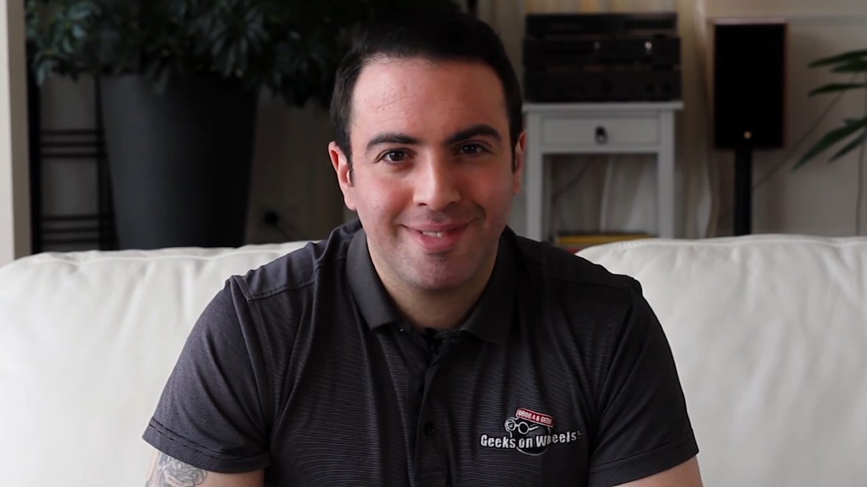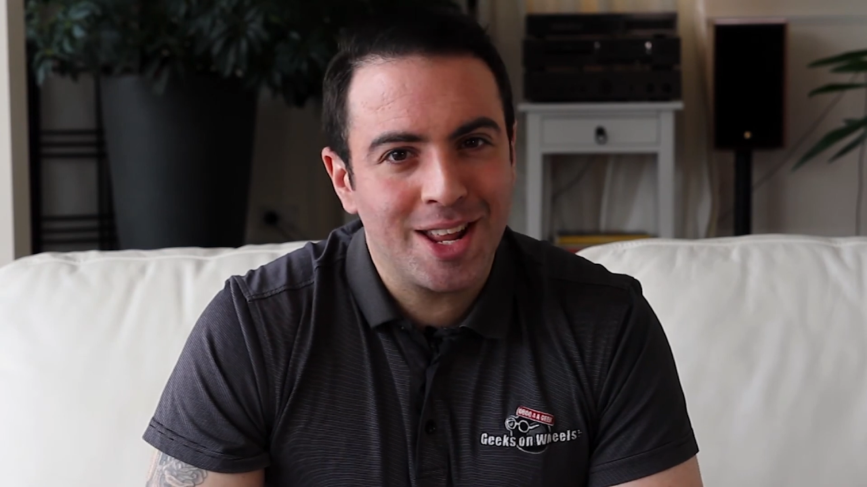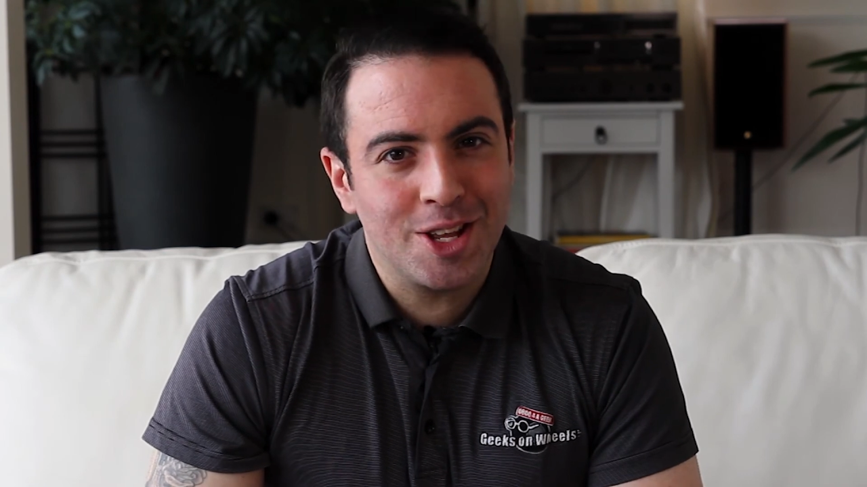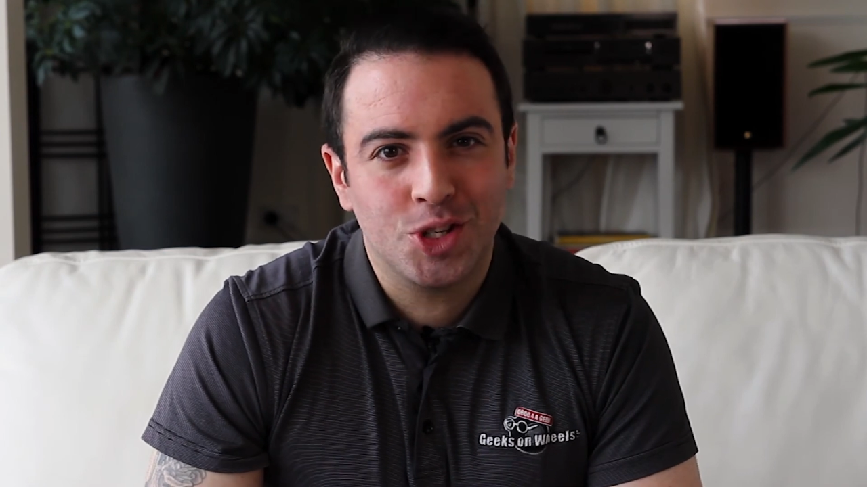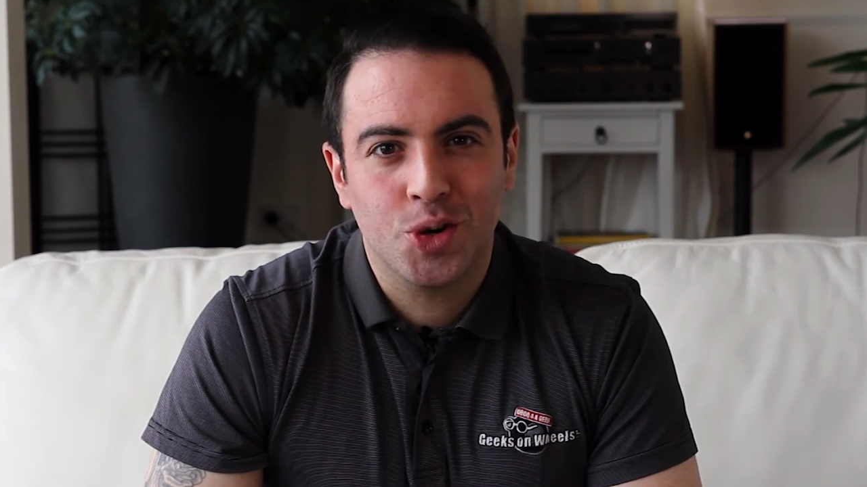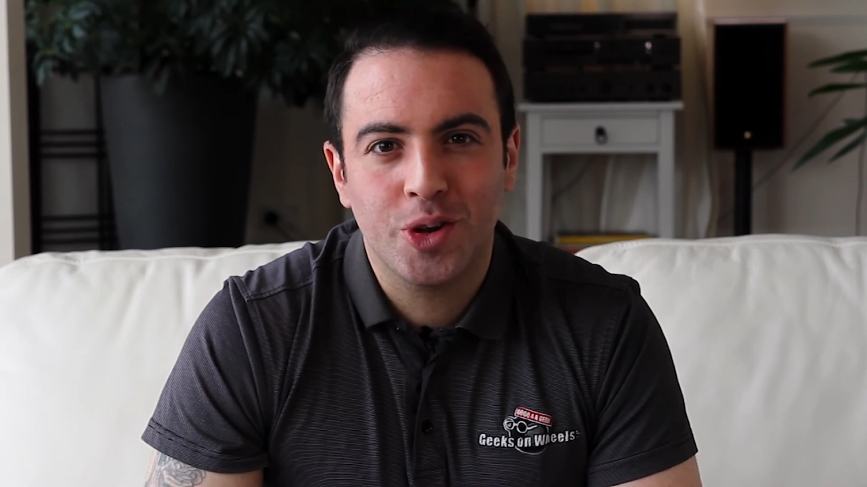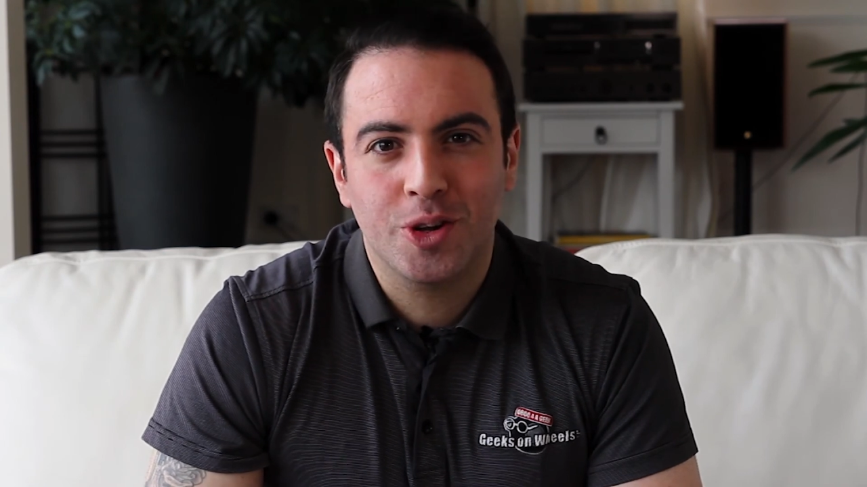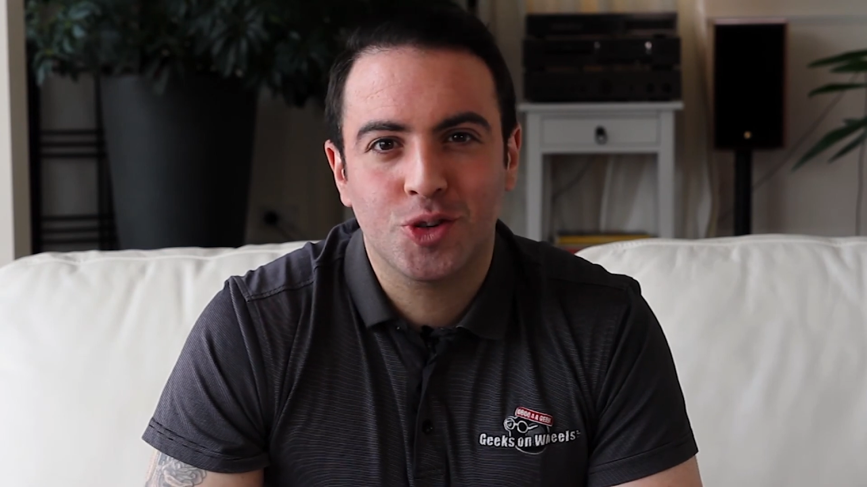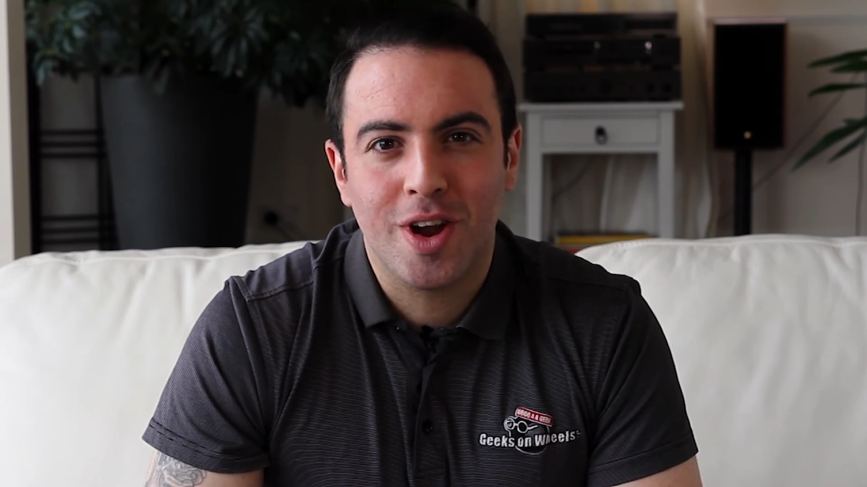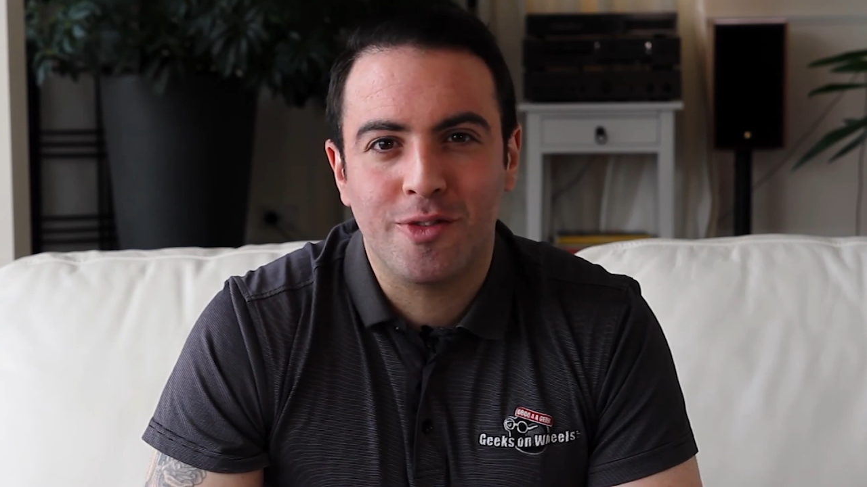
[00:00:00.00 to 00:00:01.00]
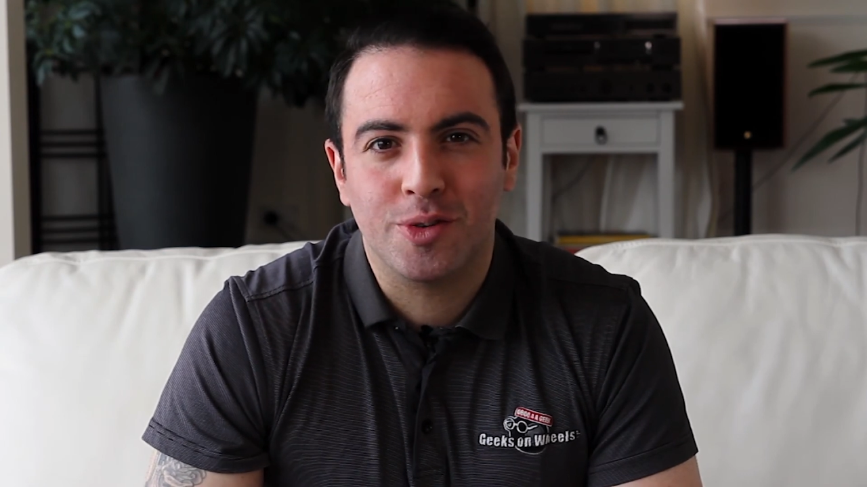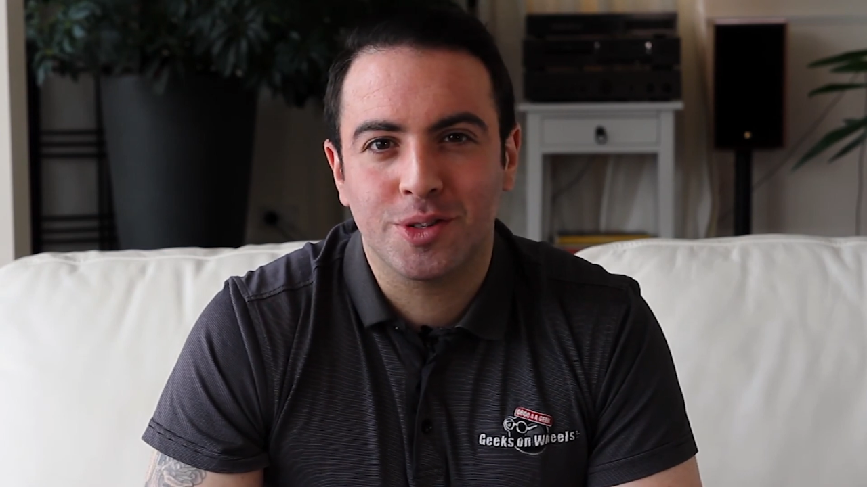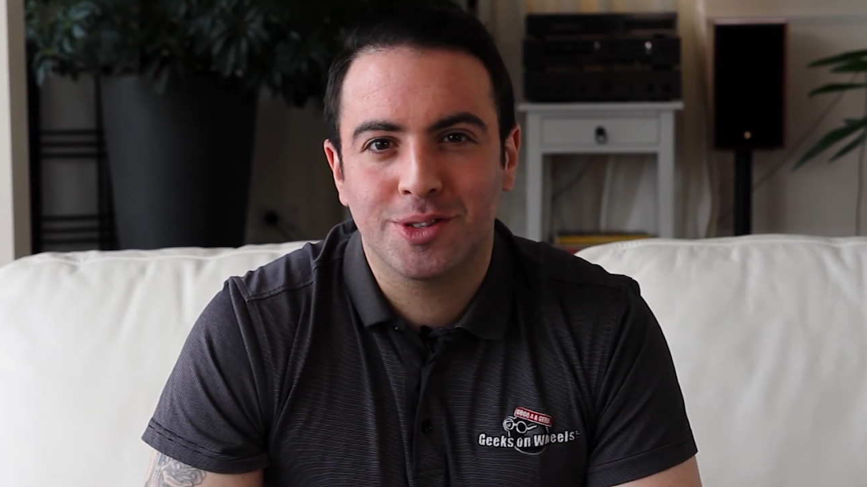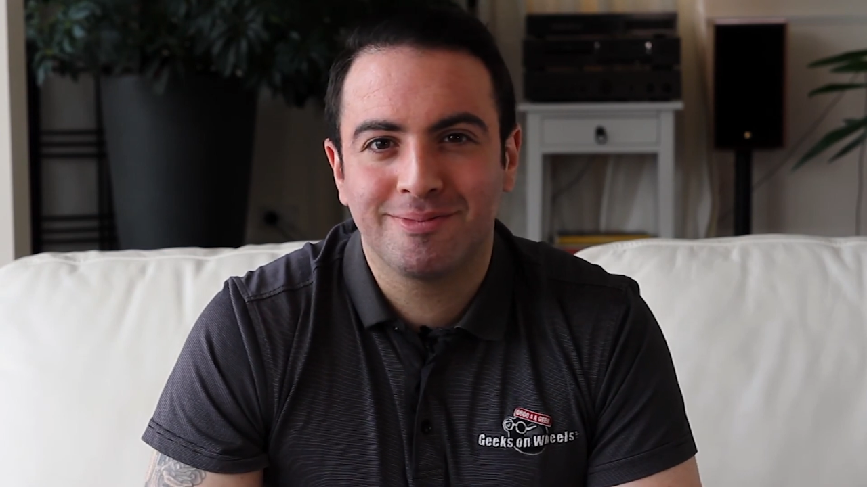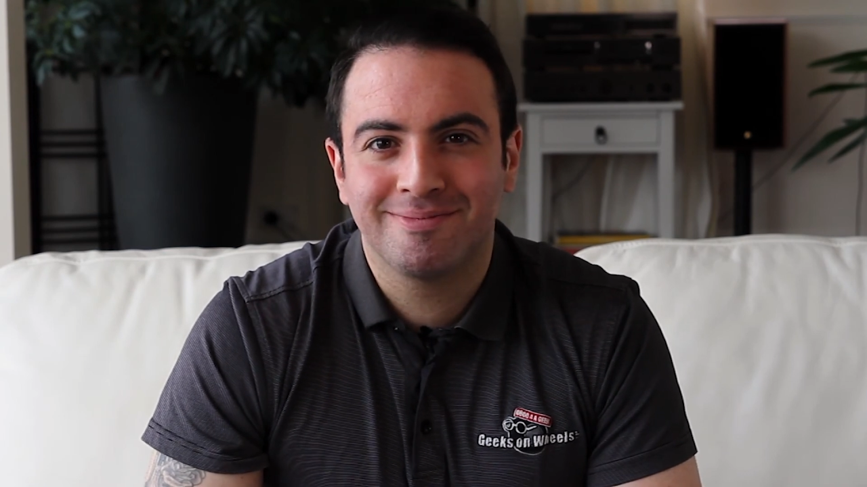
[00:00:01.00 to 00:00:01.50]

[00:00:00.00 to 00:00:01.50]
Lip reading: and enjoy your travels.